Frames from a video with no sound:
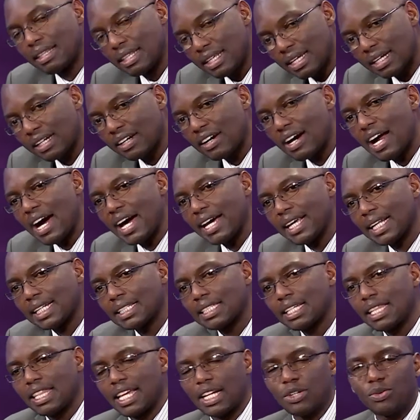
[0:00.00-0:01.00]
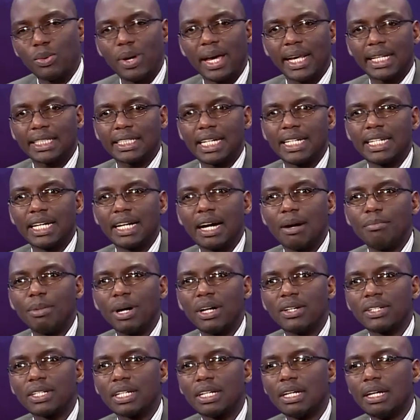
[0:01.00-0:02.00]
the Christ that we are studying
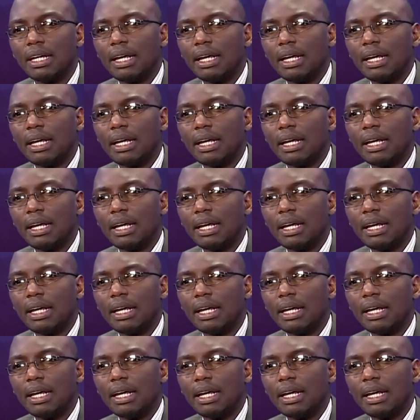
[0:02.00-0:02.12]
about.